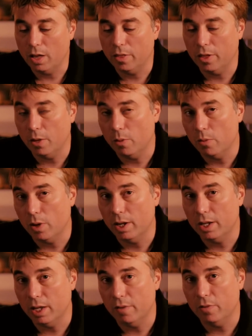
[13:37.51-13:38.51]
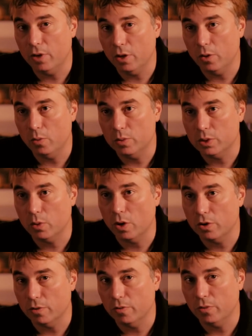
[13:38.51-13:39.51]
think we want to give you
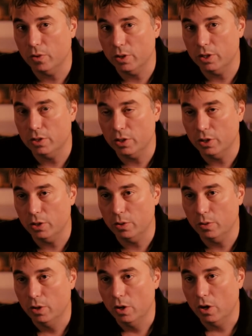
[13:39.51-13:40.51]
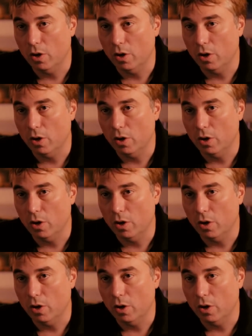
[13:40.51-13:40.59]
Squadron 42,